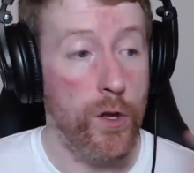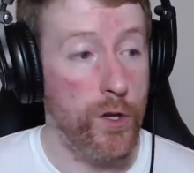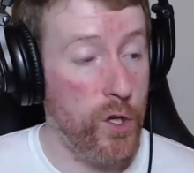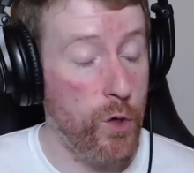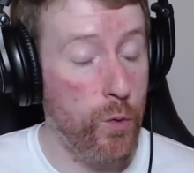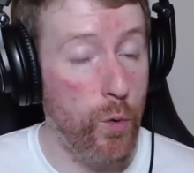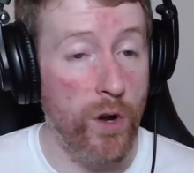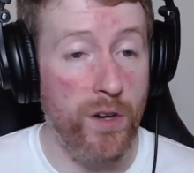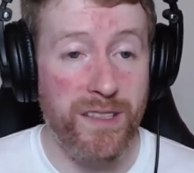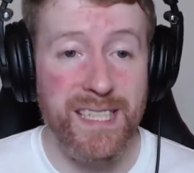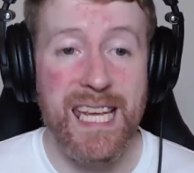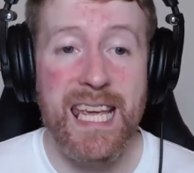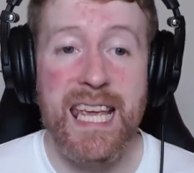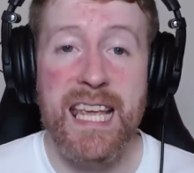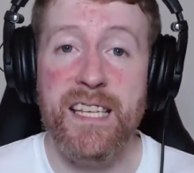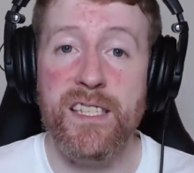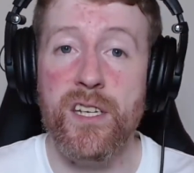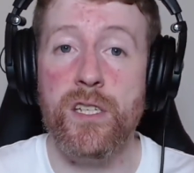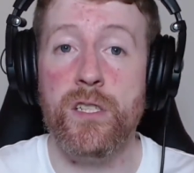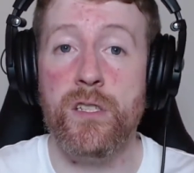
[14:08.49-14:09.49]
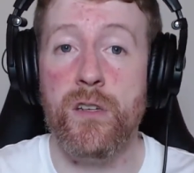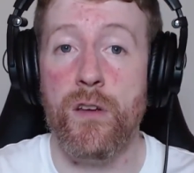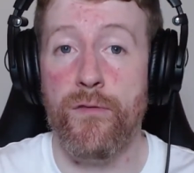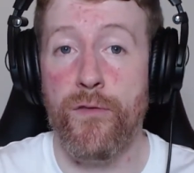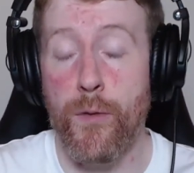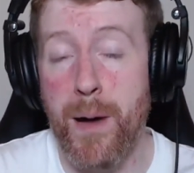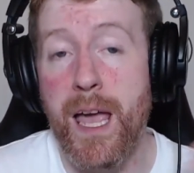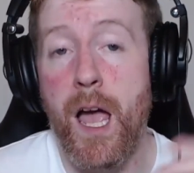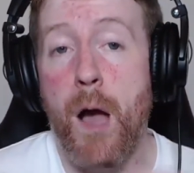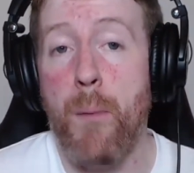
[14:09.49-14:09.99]
Do you want teasers
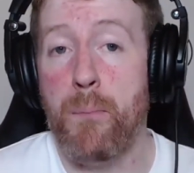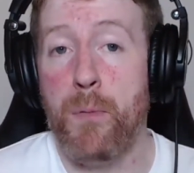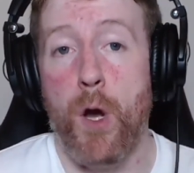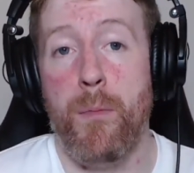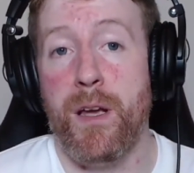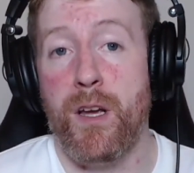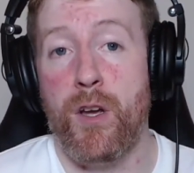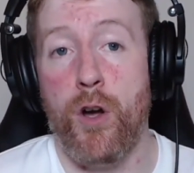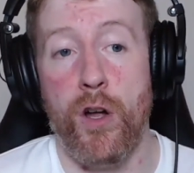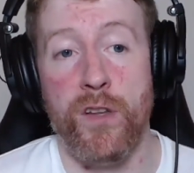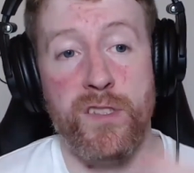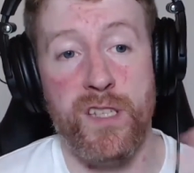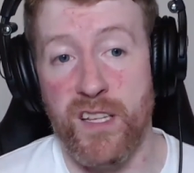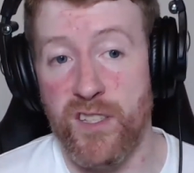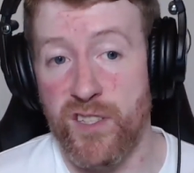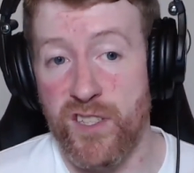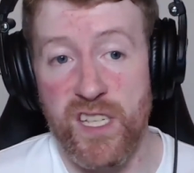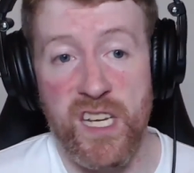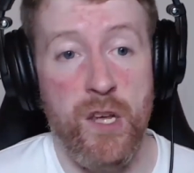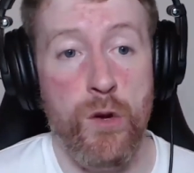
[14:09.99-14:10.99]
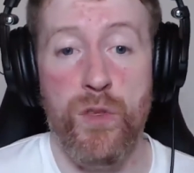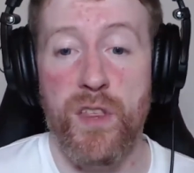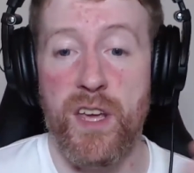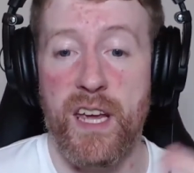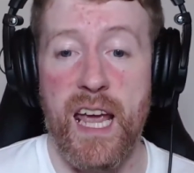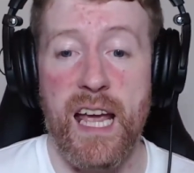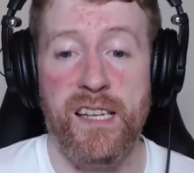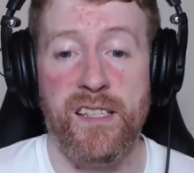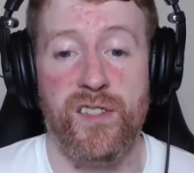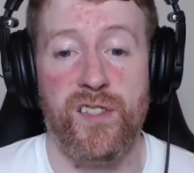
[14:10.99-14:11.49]
for my upcoming content? See who
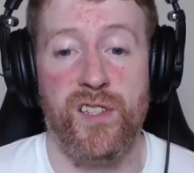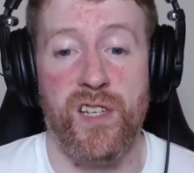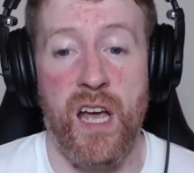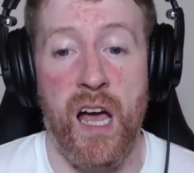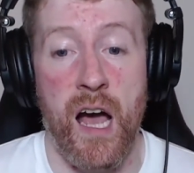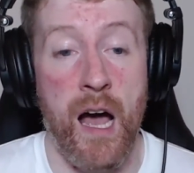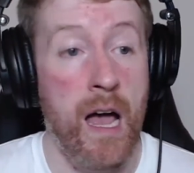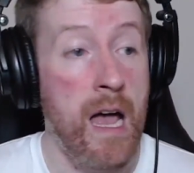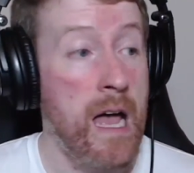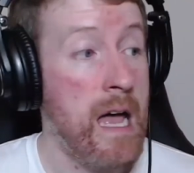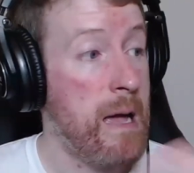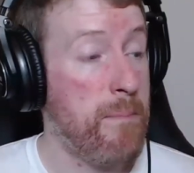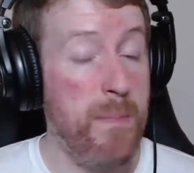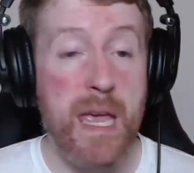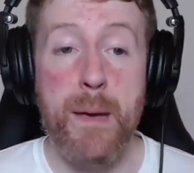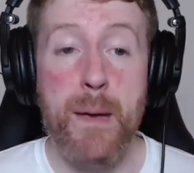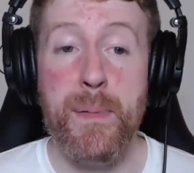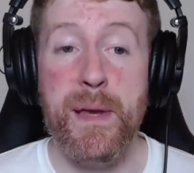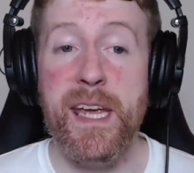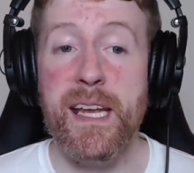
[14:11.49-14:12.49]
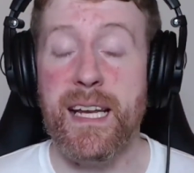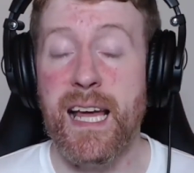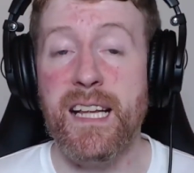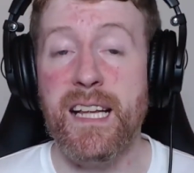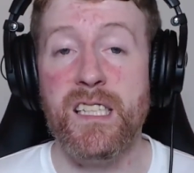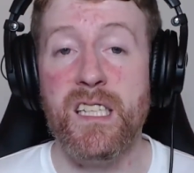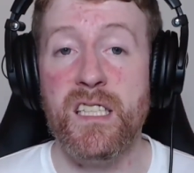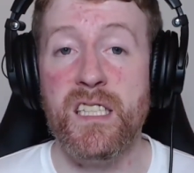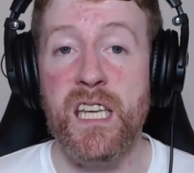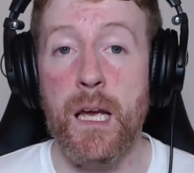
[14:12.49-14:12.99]
the guests are. Maybe you'd
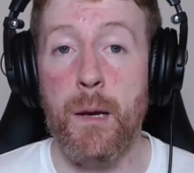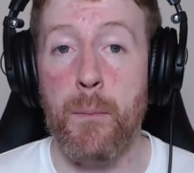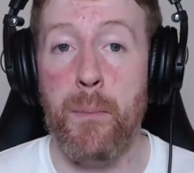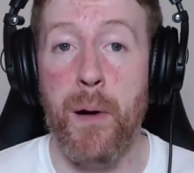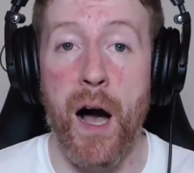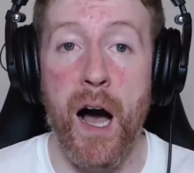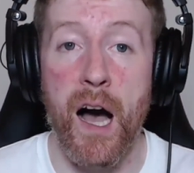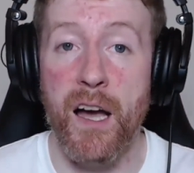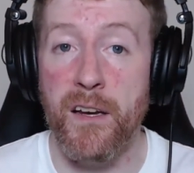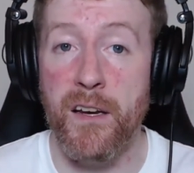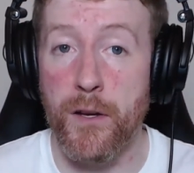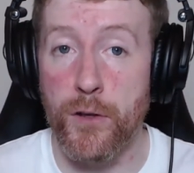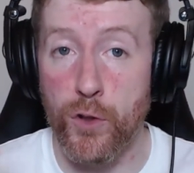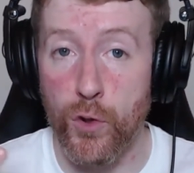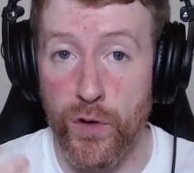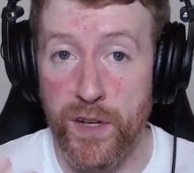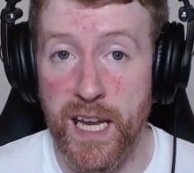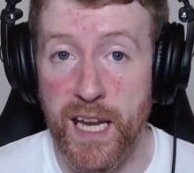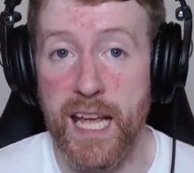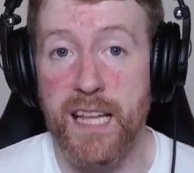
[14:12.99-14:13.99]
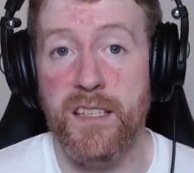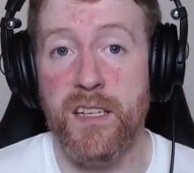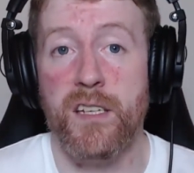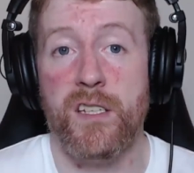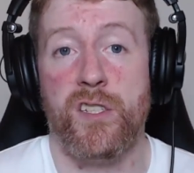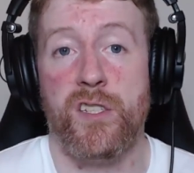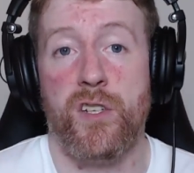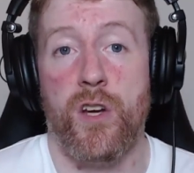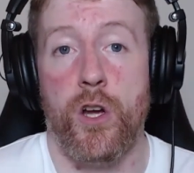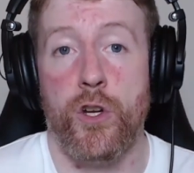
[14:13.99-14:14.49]
like to take part in a donator
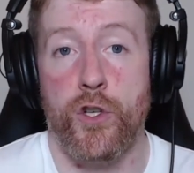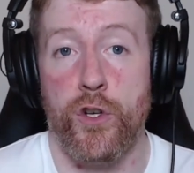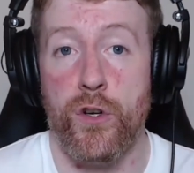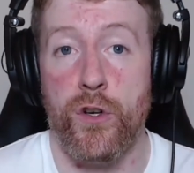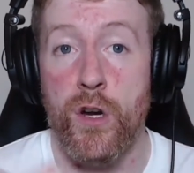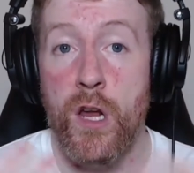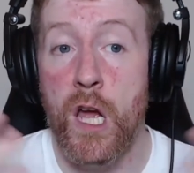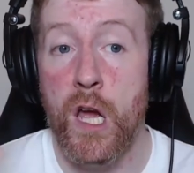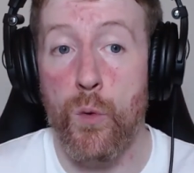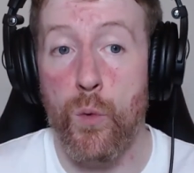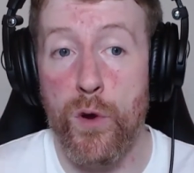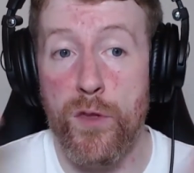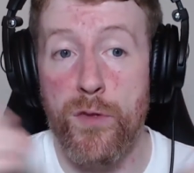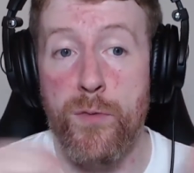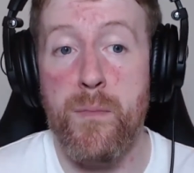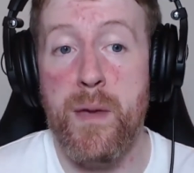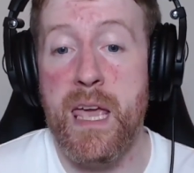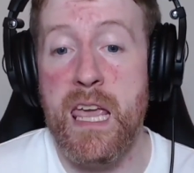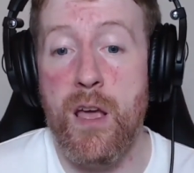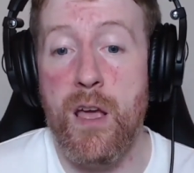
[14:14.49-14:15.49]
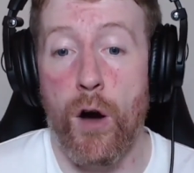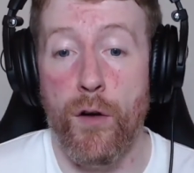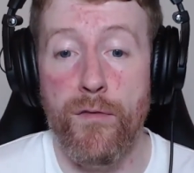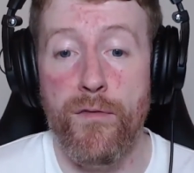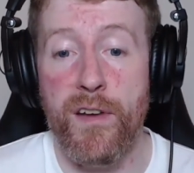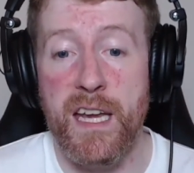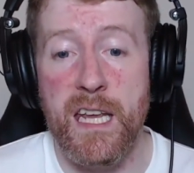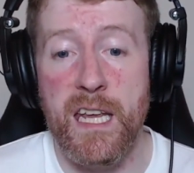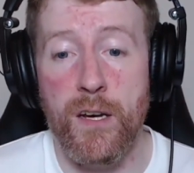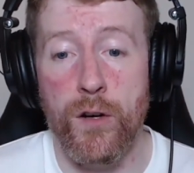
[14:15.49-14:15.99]
discussion with me
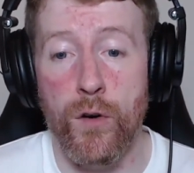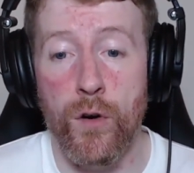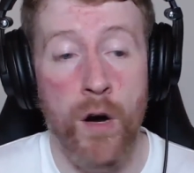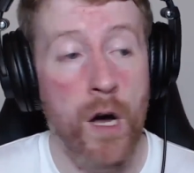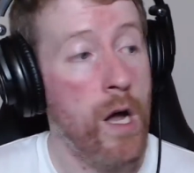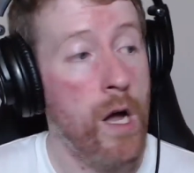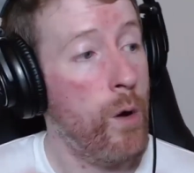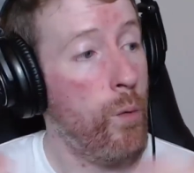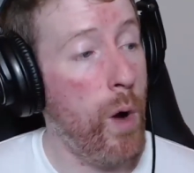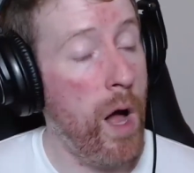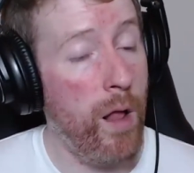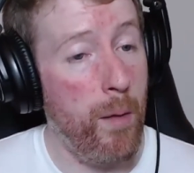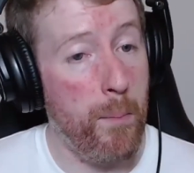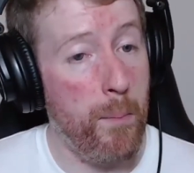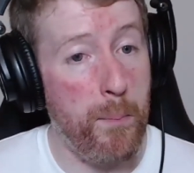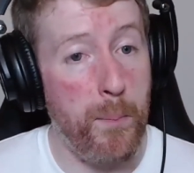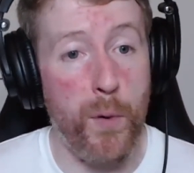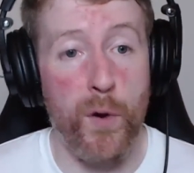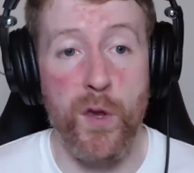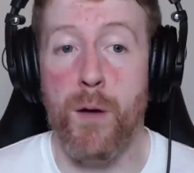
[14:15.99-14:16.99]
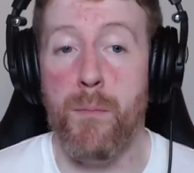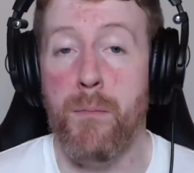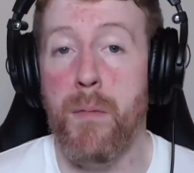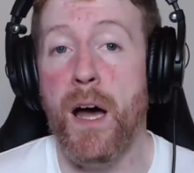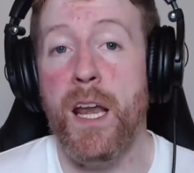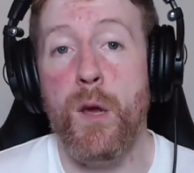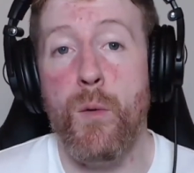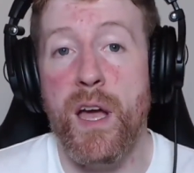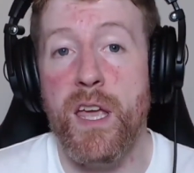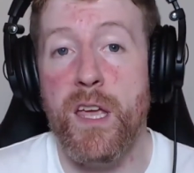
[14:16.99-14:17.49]
on video. Well, put your
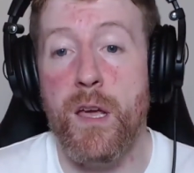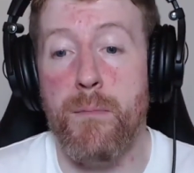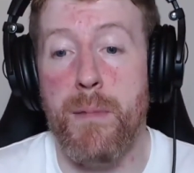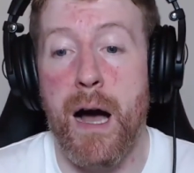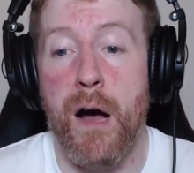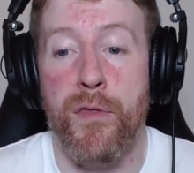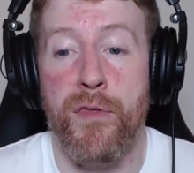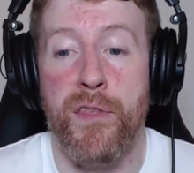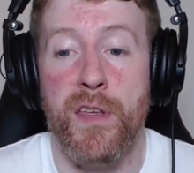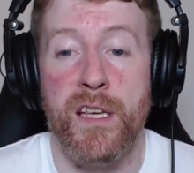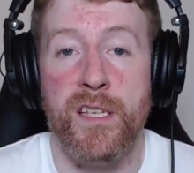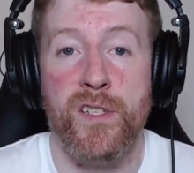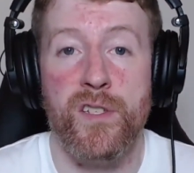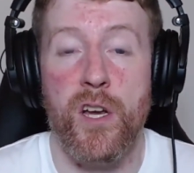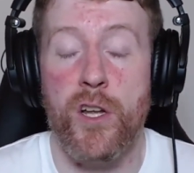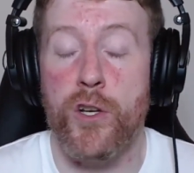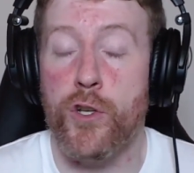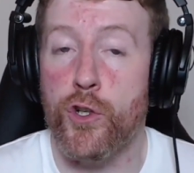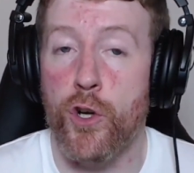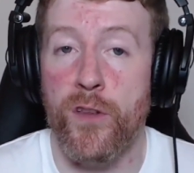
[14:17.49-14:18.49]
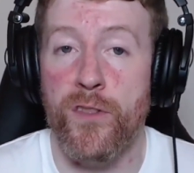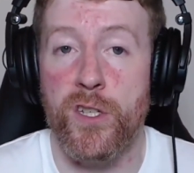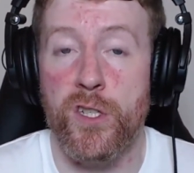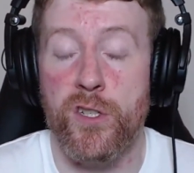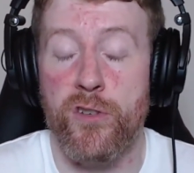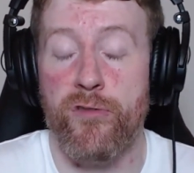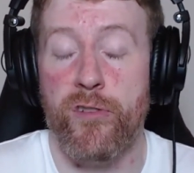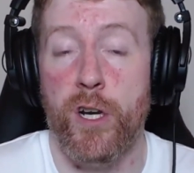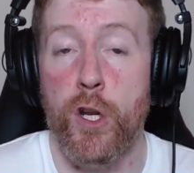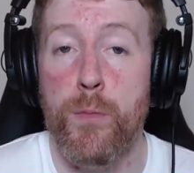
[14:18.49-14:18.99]
money where your mouth is and join the
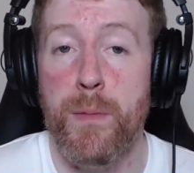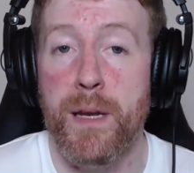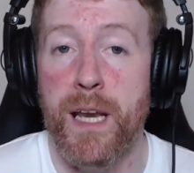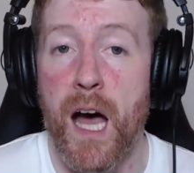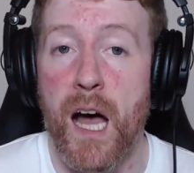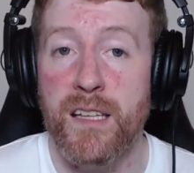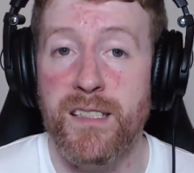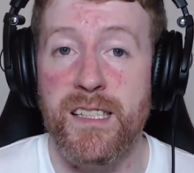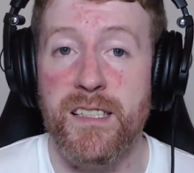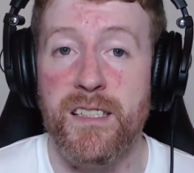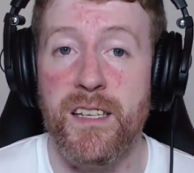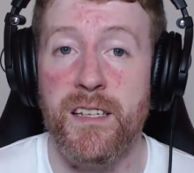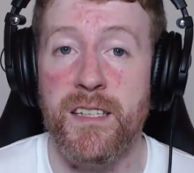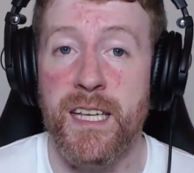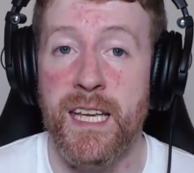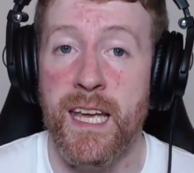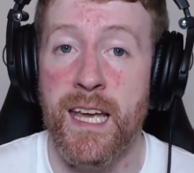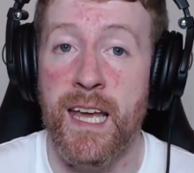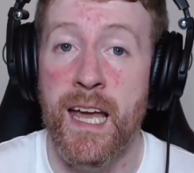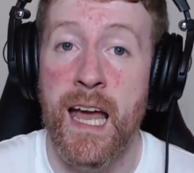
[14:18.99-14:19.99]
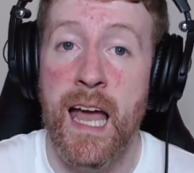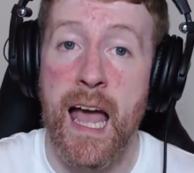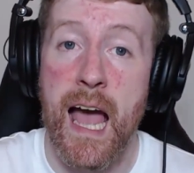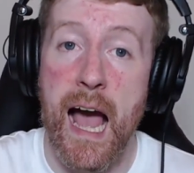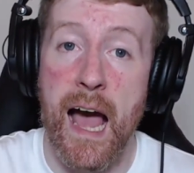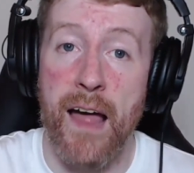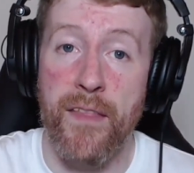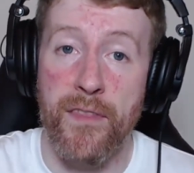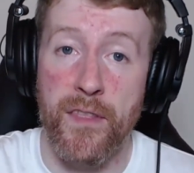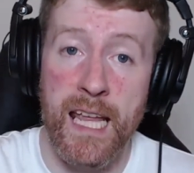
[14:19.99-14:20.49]
Scrilluminati today
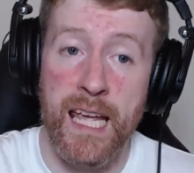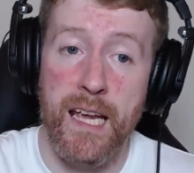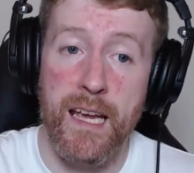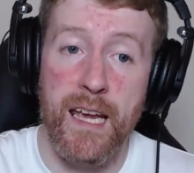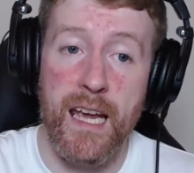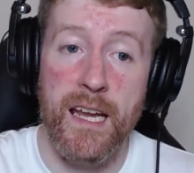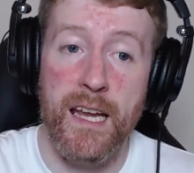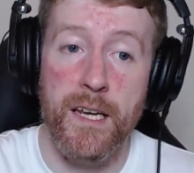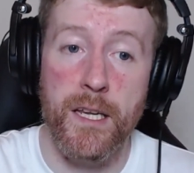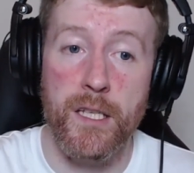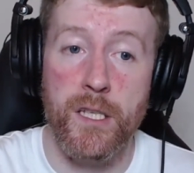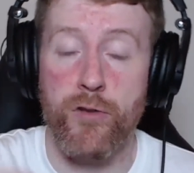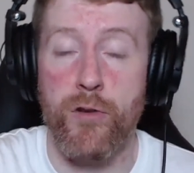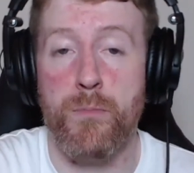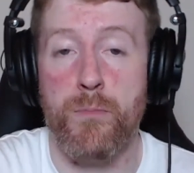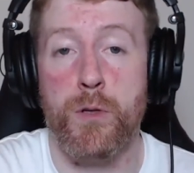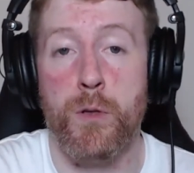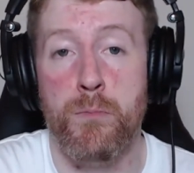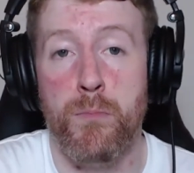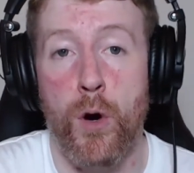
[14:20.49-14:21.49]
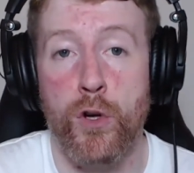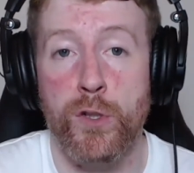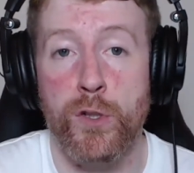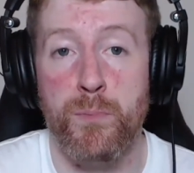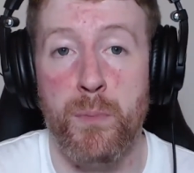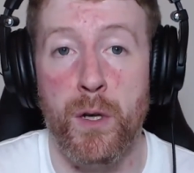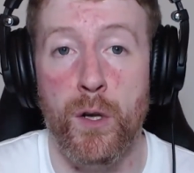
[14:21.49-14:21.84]
at link in the description box